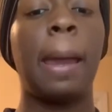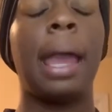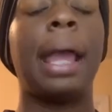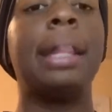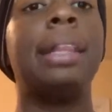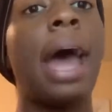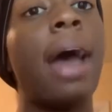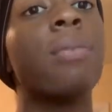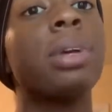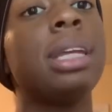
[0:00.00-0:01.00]

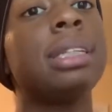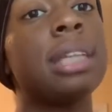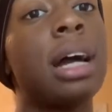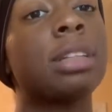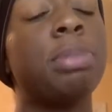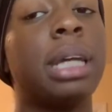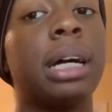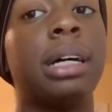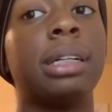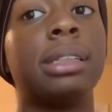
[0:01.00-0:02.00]
That really sucked
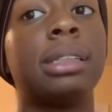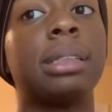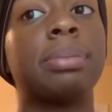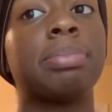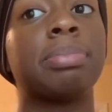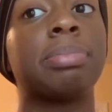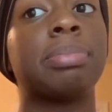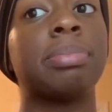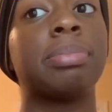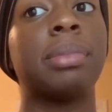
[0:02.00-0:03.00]
because
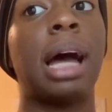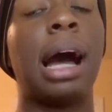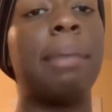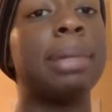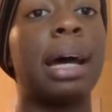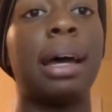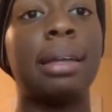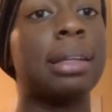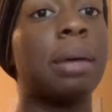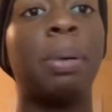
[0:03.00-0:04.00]
I'm
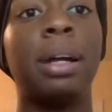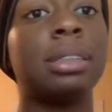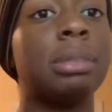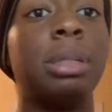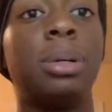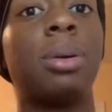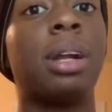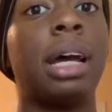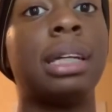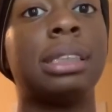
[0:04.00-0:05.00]
not a person to be doing all
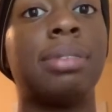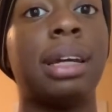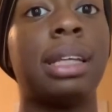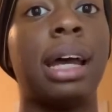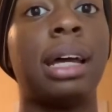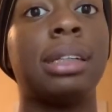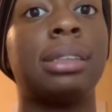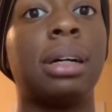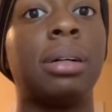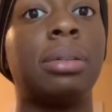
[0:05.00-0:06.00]
that stuff like that,
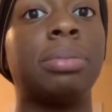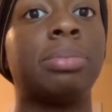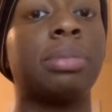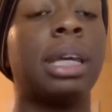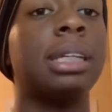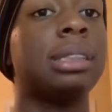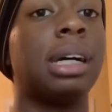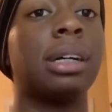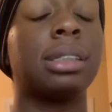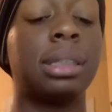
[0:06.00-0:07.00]
so it
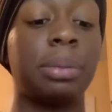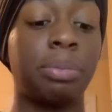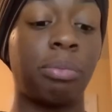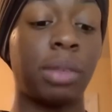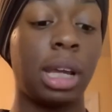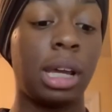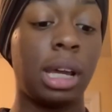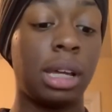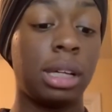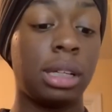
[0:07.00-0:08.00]
sucked.
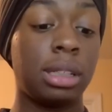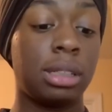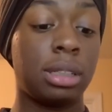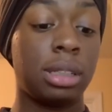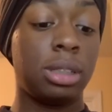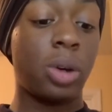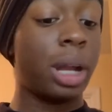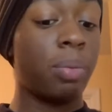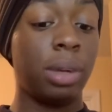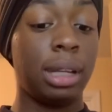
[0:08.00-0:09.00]
So I
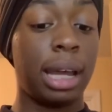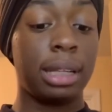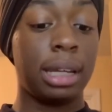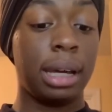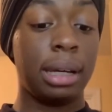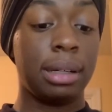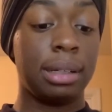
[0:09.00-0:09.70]
didn't really like that.